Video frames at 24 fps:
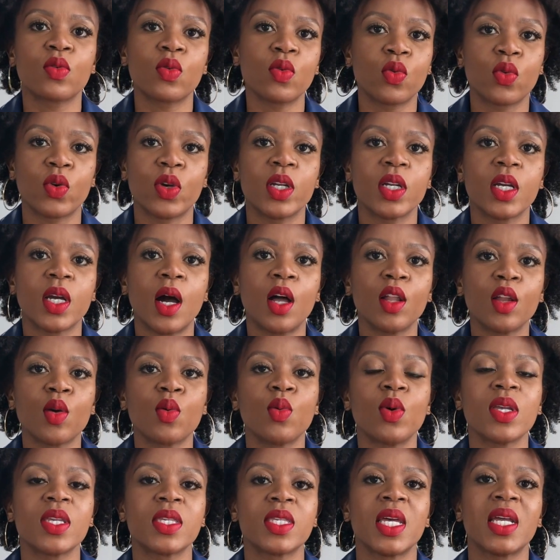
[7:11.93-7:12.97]
green color
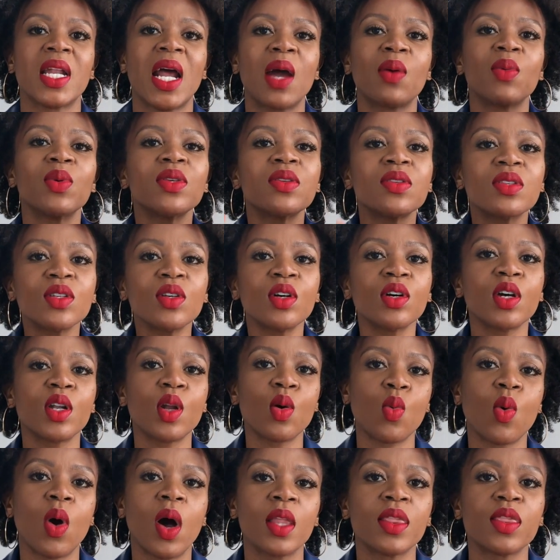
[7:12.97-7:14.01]
was that I was still gonna
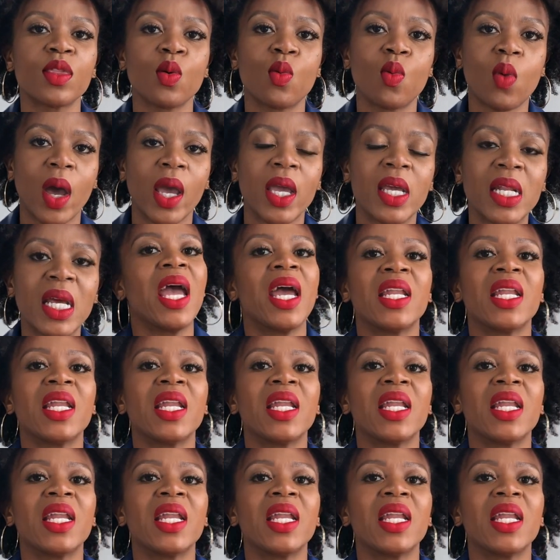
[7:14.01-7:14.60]
want the white.